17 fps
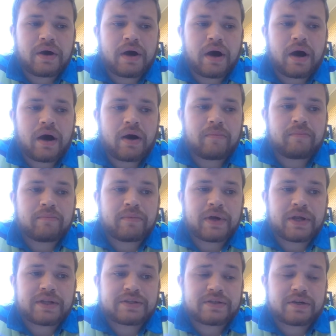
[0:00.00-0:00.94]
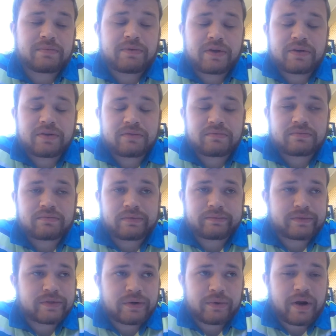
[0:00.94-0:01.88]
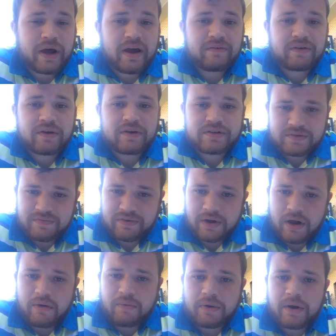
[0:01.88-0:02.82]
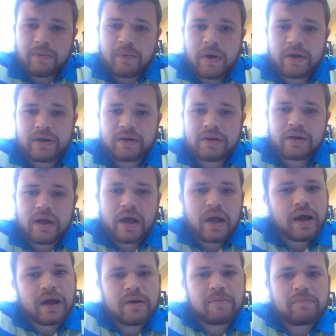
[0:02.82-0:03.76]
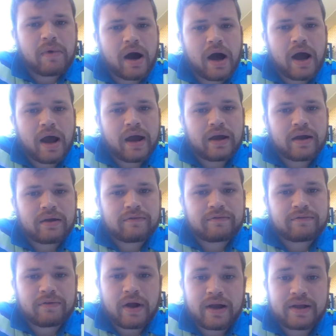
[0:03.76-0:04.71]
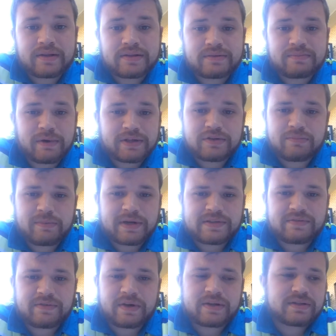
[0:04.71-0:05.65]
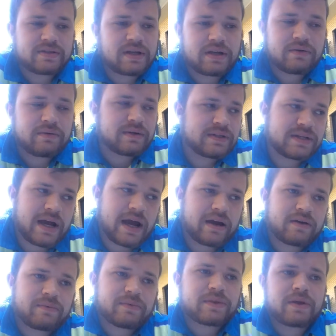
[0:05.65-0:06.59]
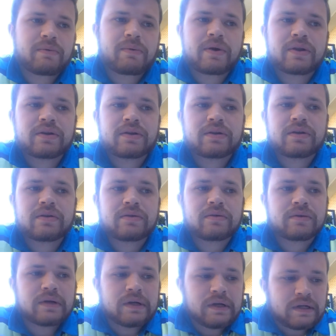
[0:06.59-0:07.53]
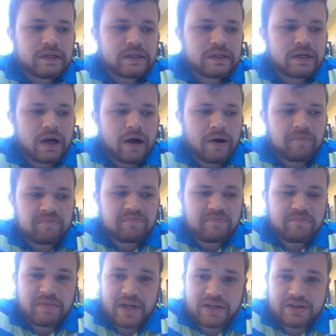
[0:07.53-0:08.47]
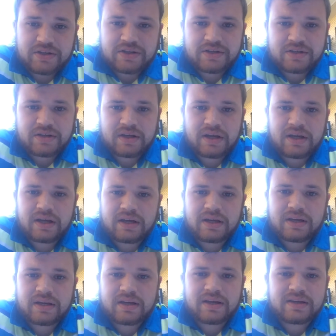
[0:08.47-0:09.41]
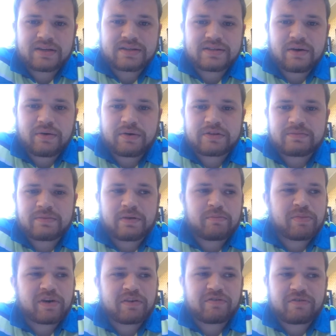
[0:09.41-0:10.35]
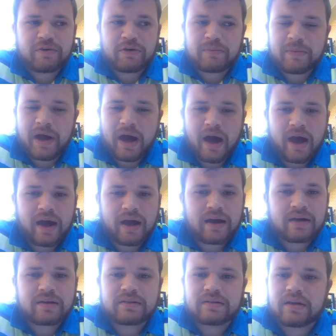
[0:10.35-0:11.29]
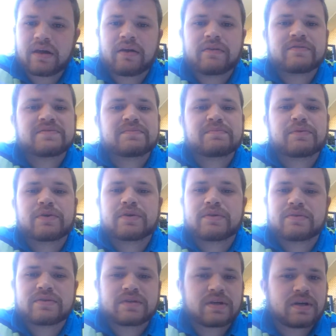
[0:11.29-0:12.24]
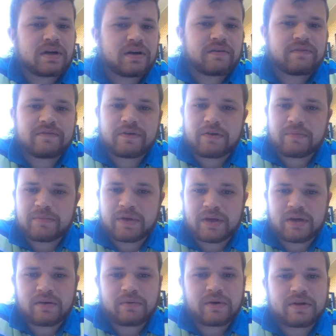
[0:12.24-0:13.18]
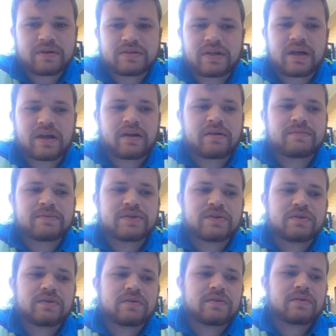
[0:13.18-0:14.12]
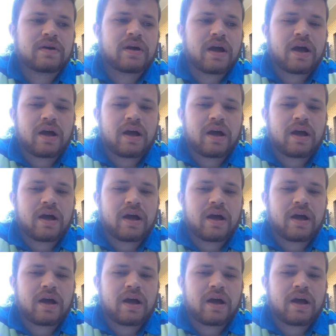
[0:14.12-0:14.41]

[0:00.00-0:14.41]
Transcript: and it took me 2.5 years to figure out what I wanted. And my friends, my two best friends, they knew exactly what they wanted to do. Mitch, he has always been a big film guy, loves producing, filming, whether that comes to